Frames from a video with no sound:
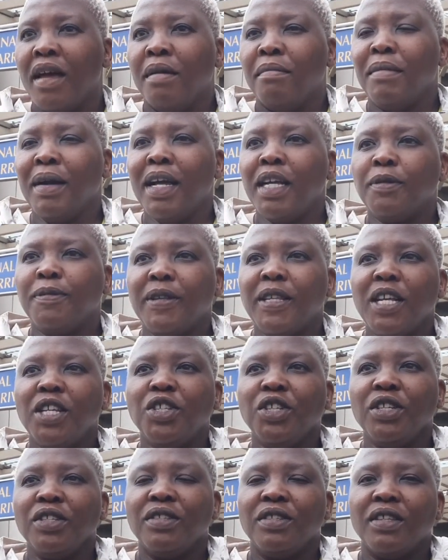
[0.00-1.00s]
My
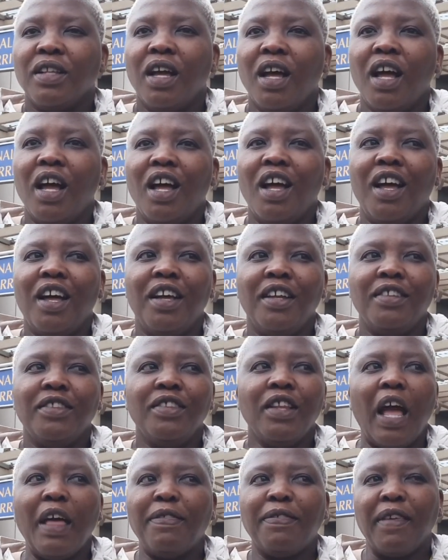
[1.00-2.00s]
expectation?
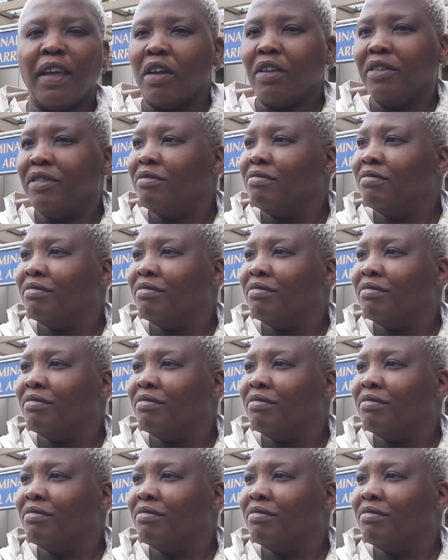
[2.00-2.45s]
Nothing.